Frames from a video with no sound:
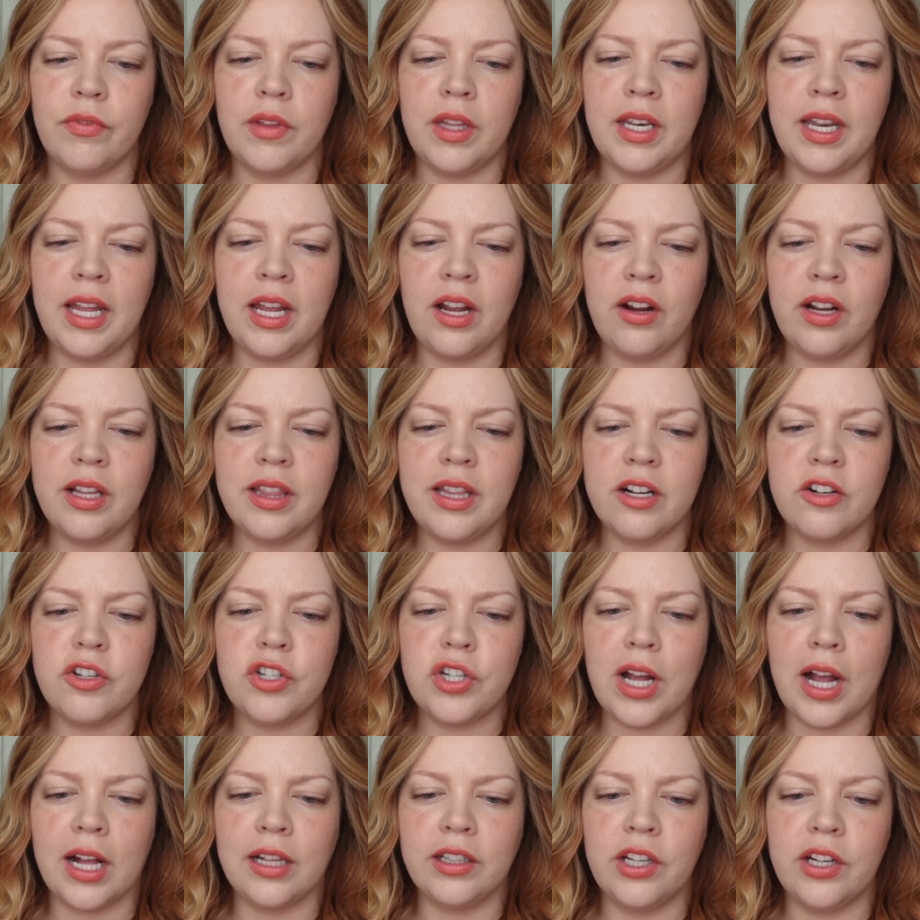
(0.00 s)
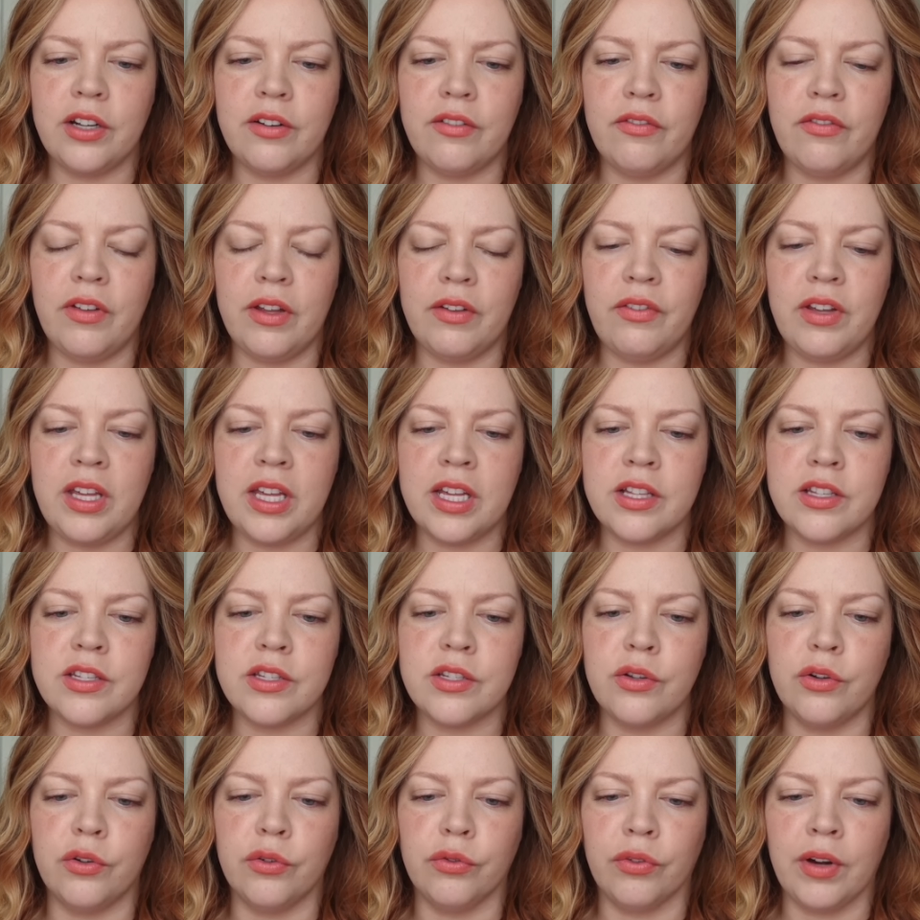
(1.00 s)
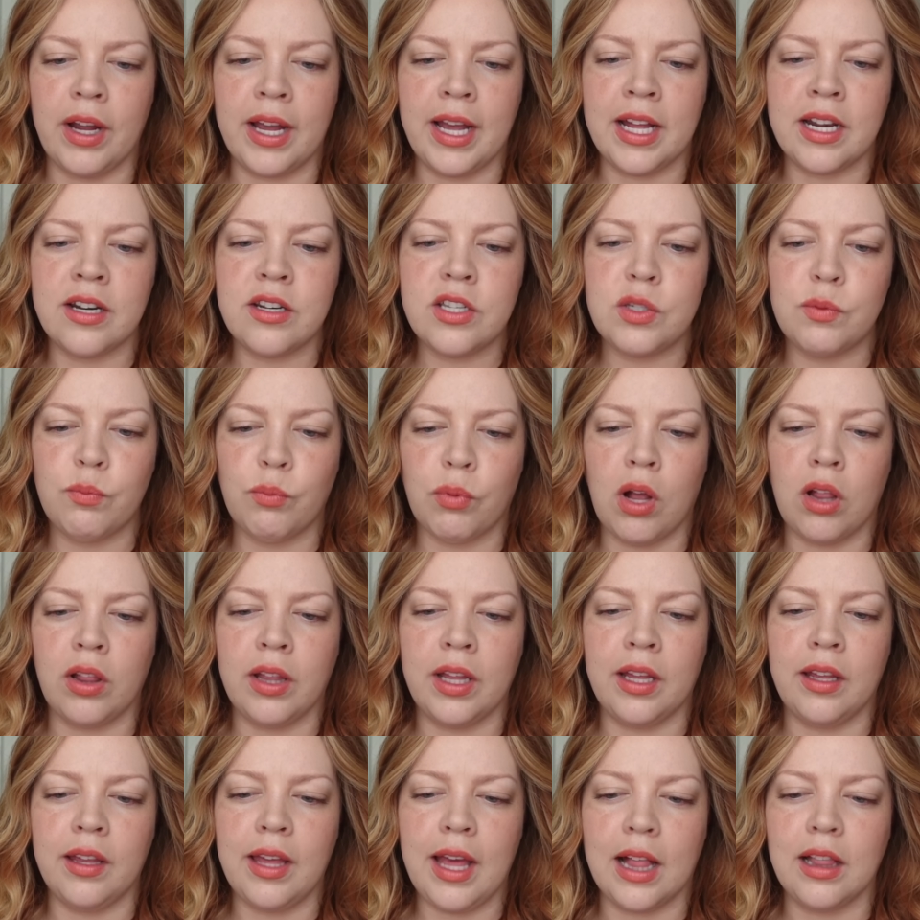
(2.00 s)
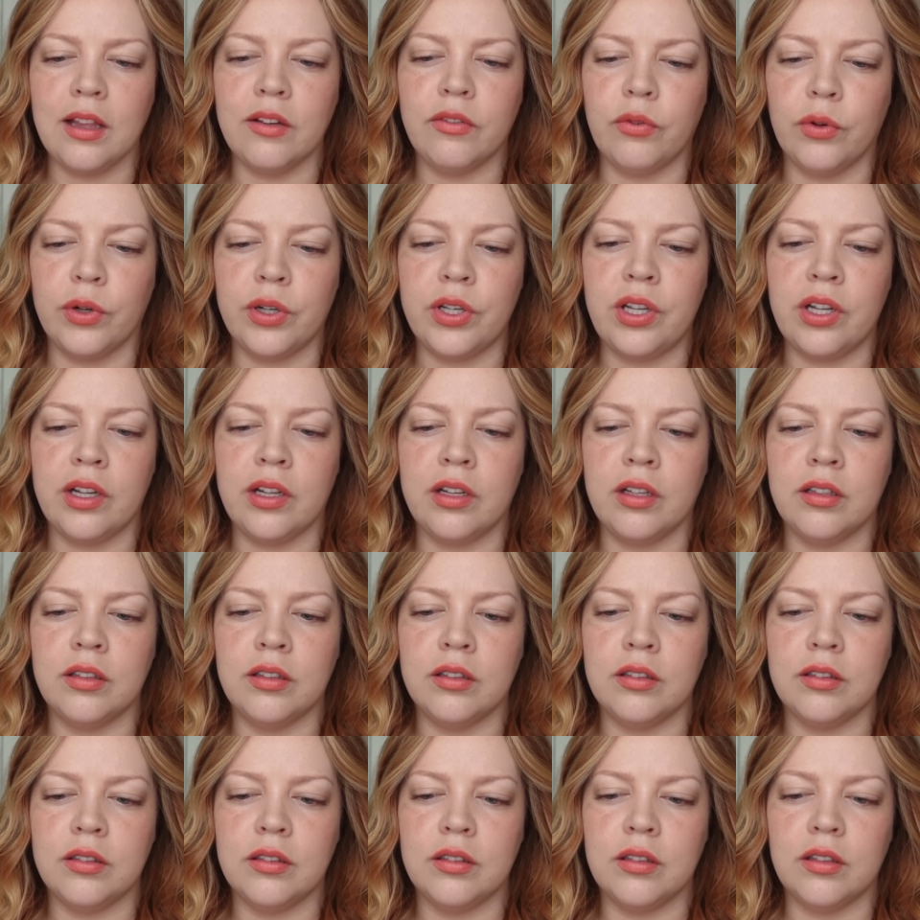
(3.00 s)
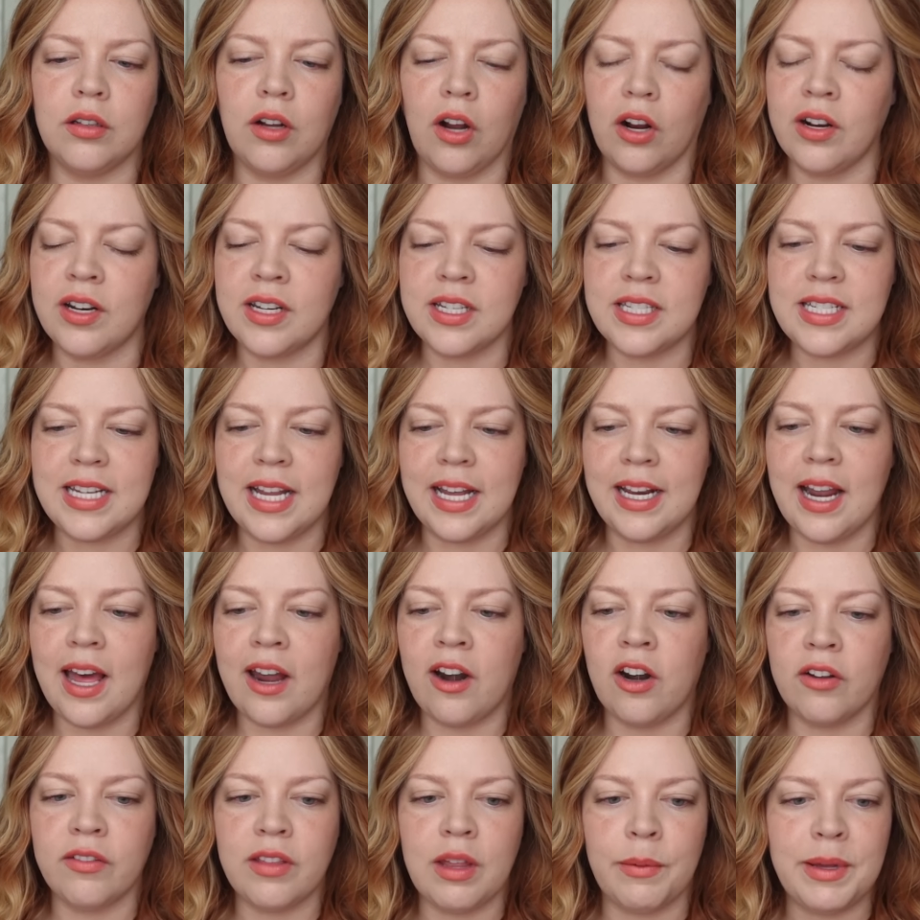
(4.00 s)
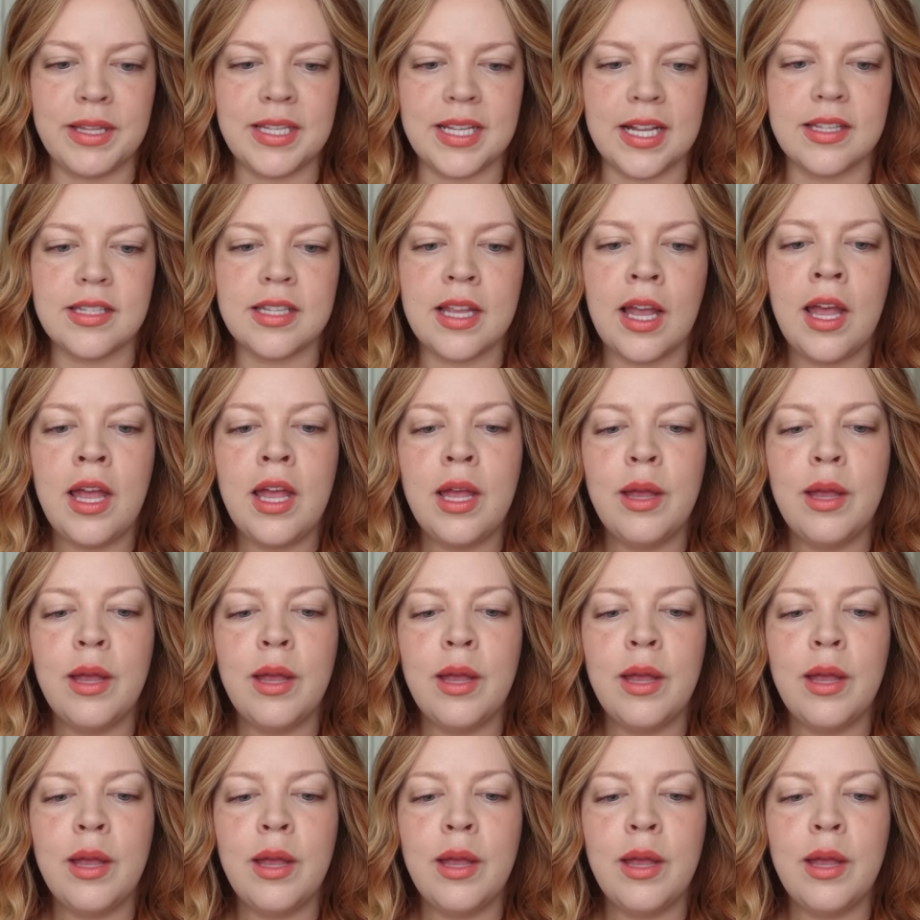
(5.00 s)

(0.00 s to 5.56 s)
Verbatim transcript: inherit their childhood Vivian's grand sprawling California garden estate. I don't know if that made sense.